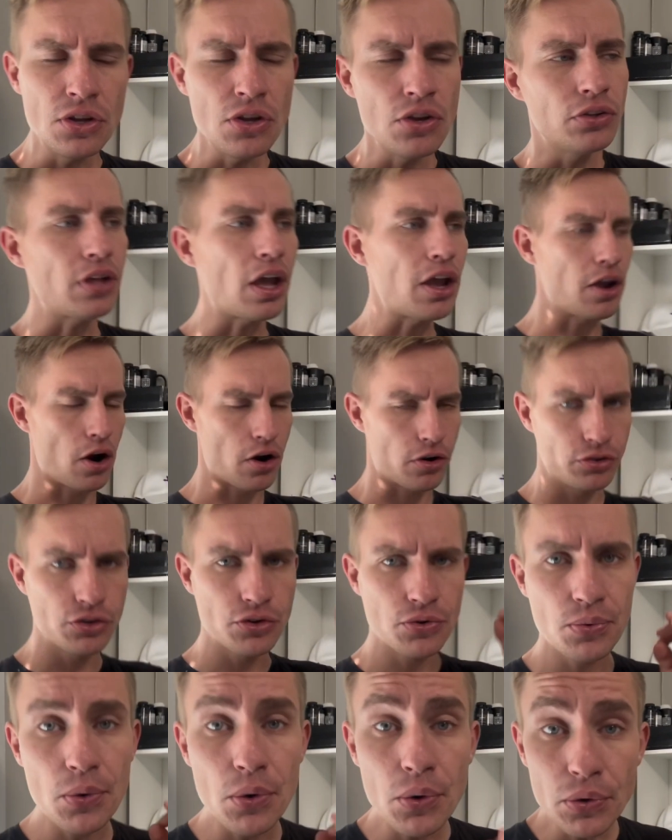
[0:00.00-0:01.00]
They are
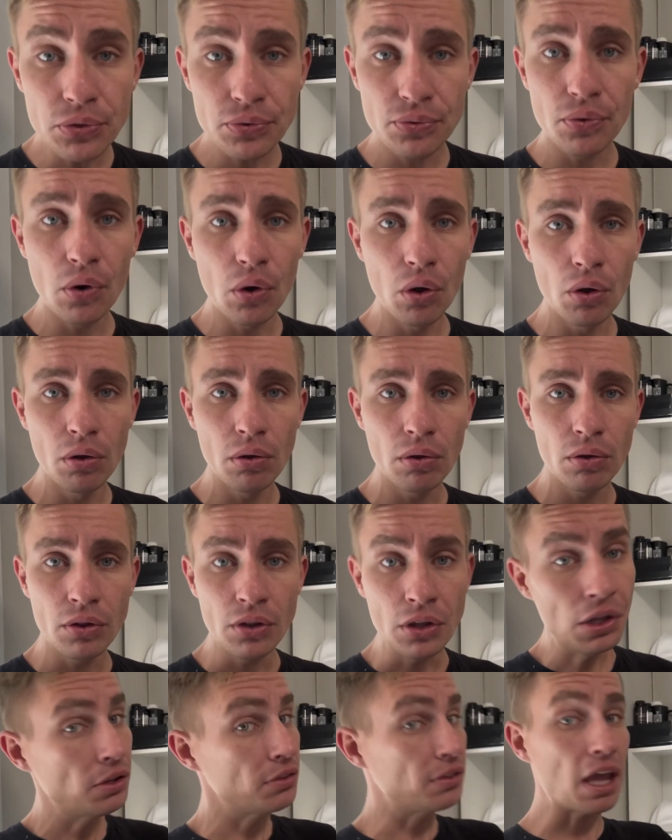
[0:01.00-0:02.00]
truthful.
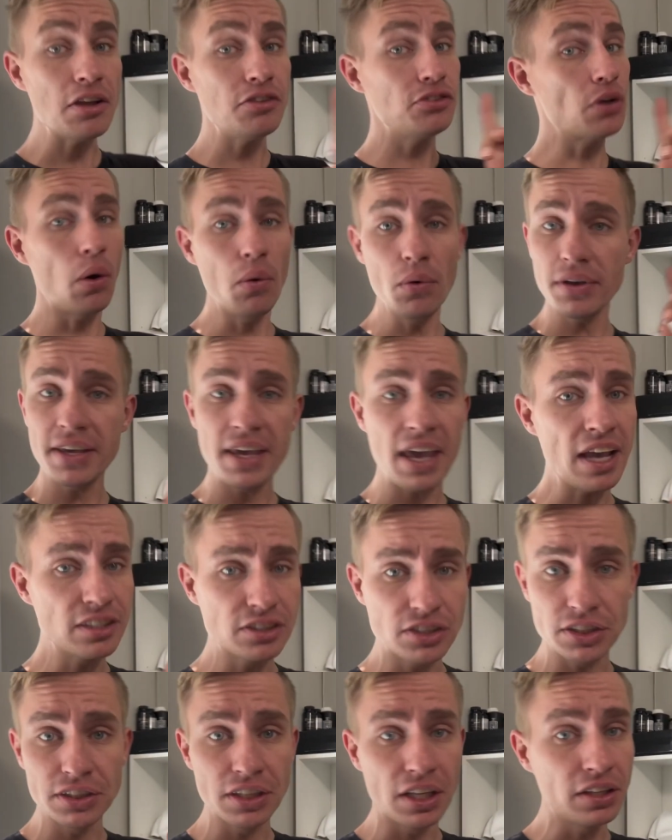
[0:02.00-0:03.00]
They don't
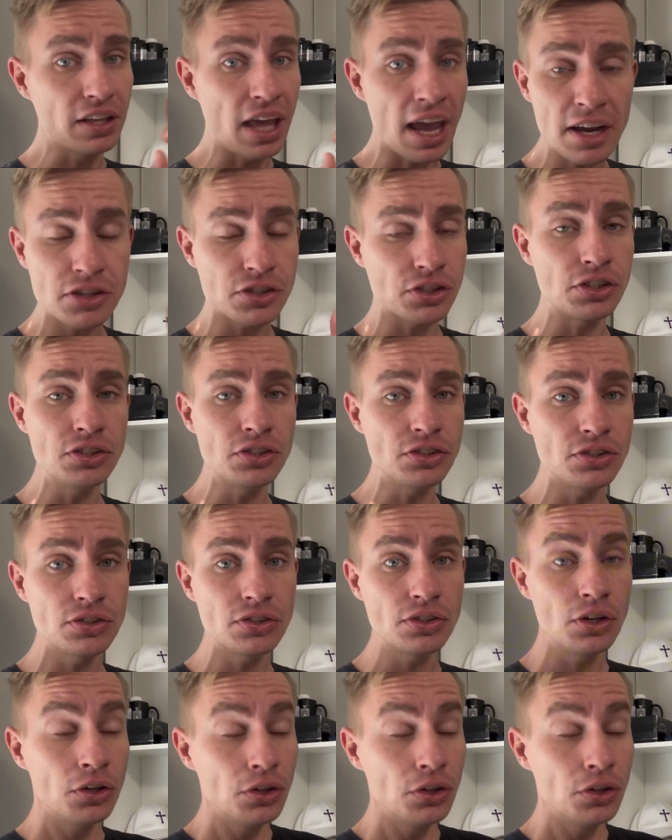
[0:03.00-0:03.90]
cancel elections.